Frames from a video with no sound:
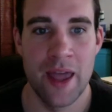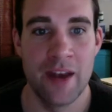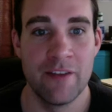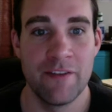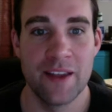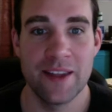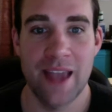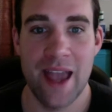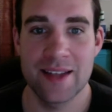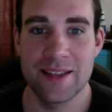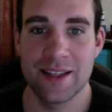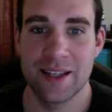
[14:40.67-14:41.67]
and a
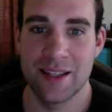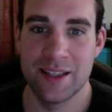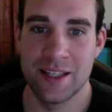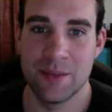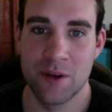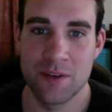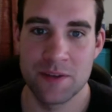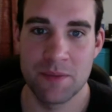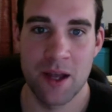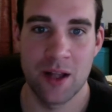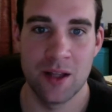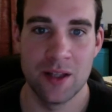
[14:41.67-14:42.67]
fantastic debuff
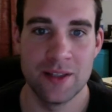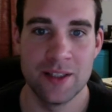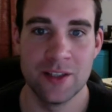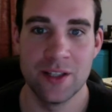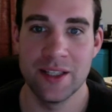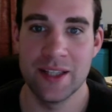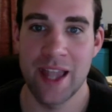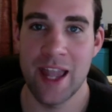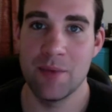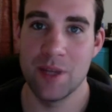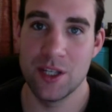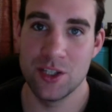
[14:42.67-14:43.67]
spell dealing
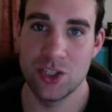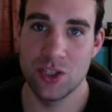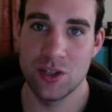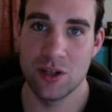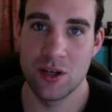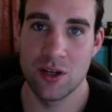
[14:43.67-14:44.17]
damage